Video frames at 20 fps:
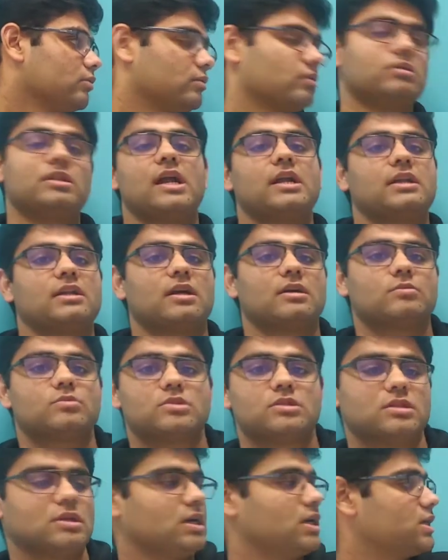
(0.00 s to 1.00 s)
That
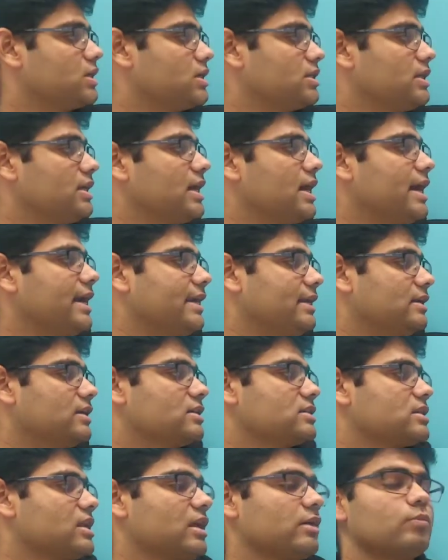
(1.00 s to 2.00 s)
comes under the
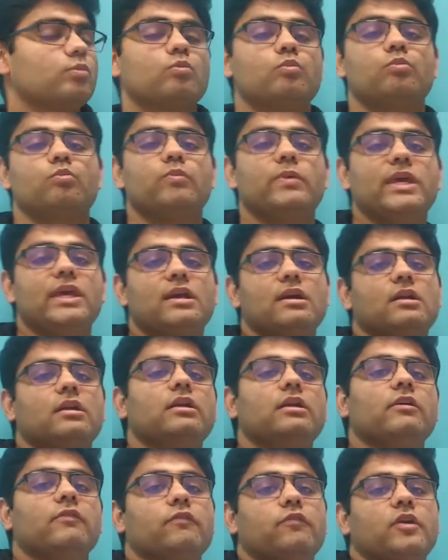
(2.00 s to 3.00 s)
ideas, like make
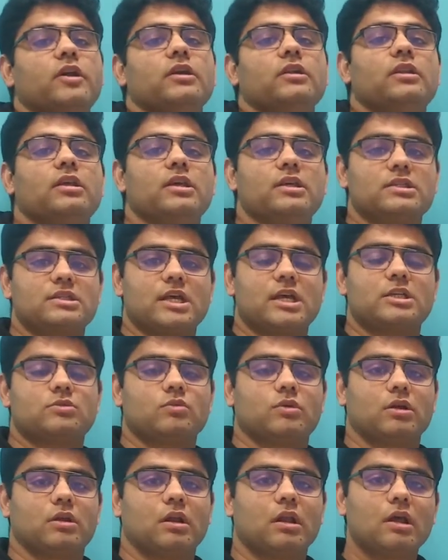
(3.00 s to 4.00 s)
different things as
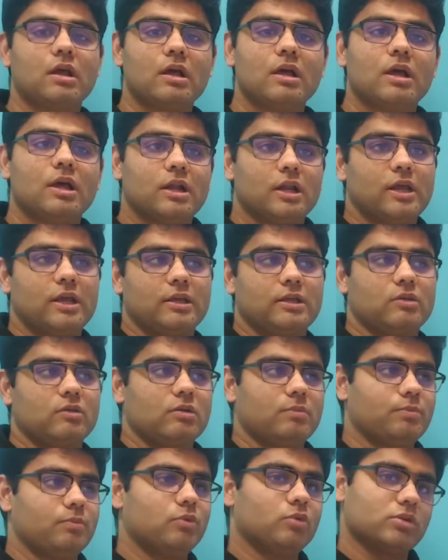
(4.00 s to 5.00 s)
well. Like
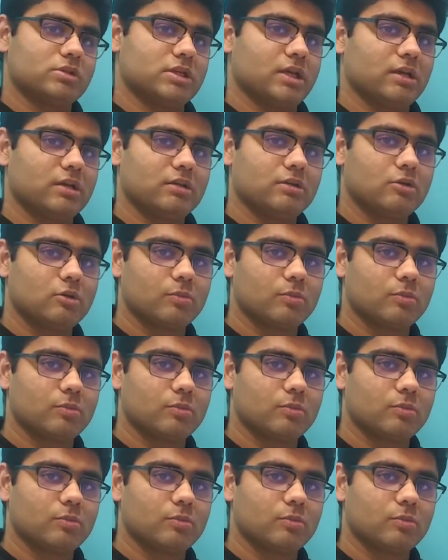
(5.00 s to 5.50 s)
you're posing